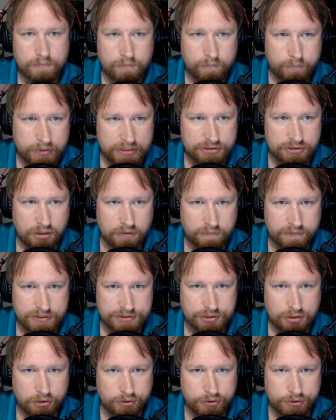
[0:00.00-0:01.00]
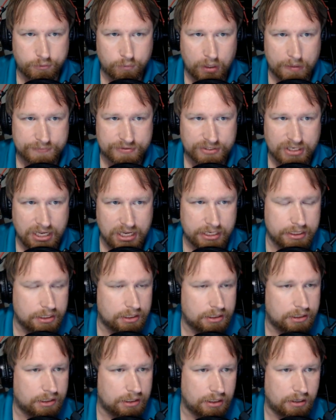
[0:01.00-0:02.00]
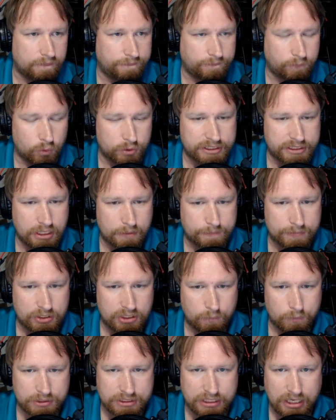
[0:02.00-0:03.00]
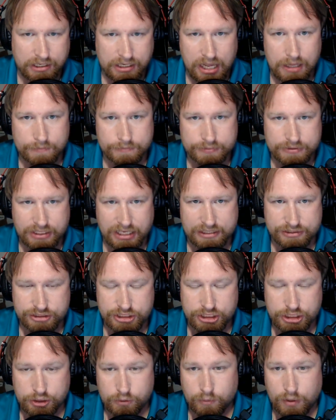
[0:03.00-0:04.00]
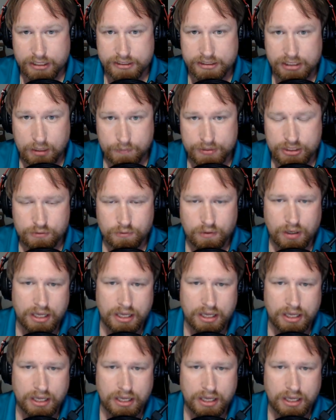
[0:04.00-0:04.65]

Be sure to visit our new website, 4twnetwork.com/QYW.